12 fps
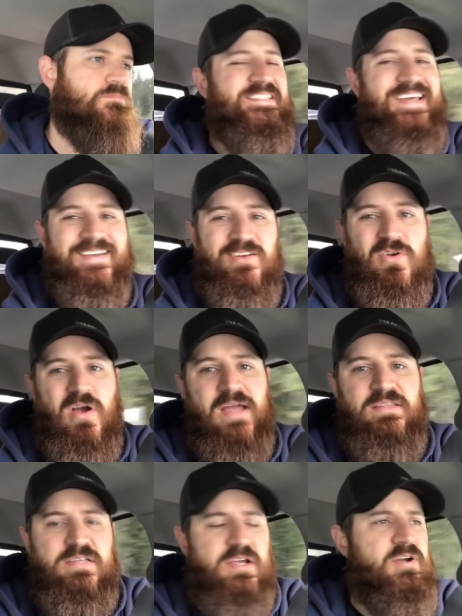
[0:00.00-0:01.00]
Second
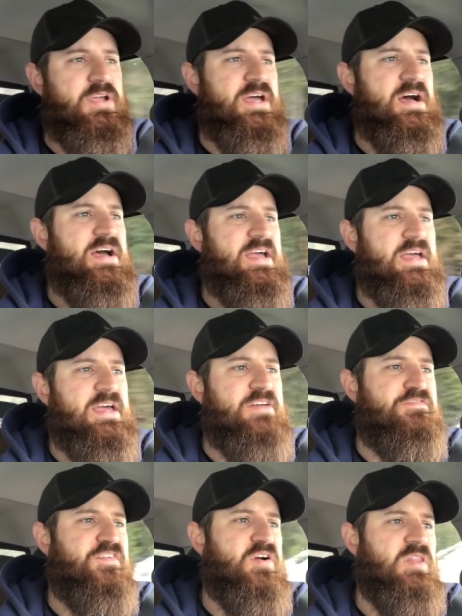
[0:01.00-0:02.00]
criteria,
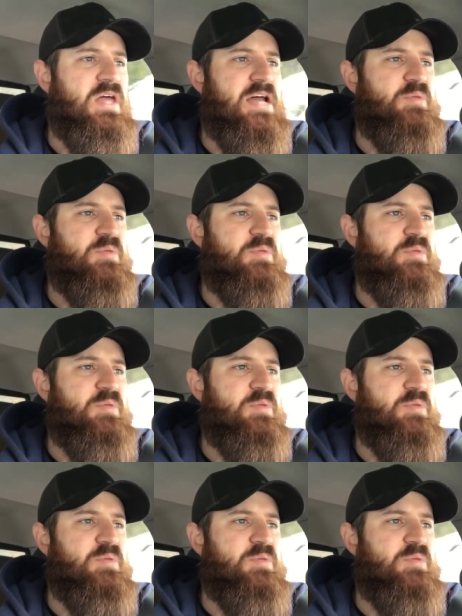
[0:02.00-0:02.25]
and for a lot